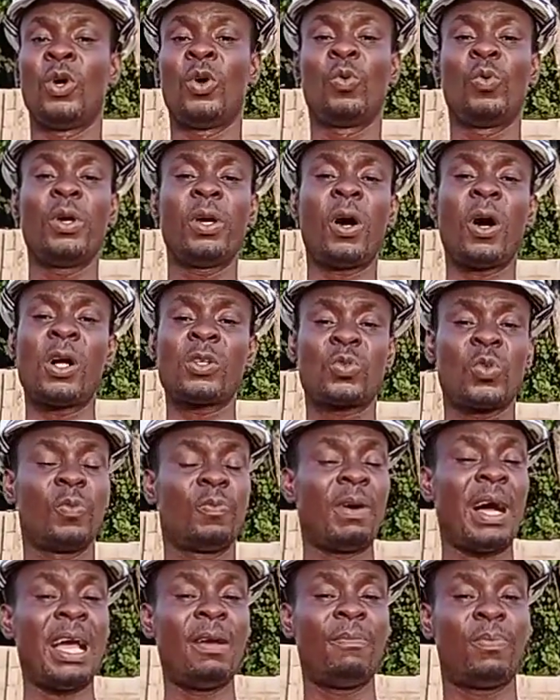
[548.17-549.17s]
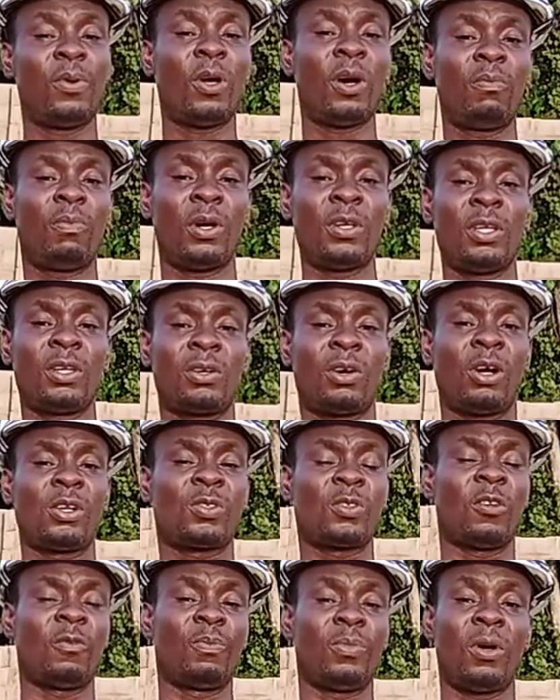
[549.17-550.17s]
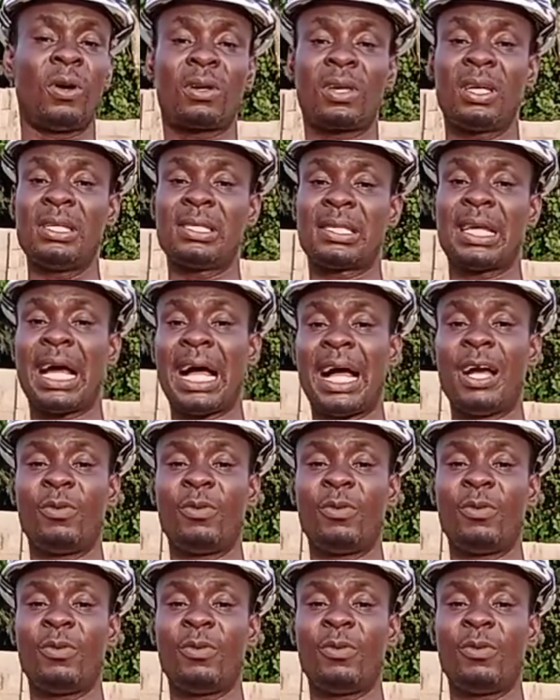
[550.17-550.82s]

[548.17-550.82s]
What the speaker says: We ought to buy block, but the cost of block is high.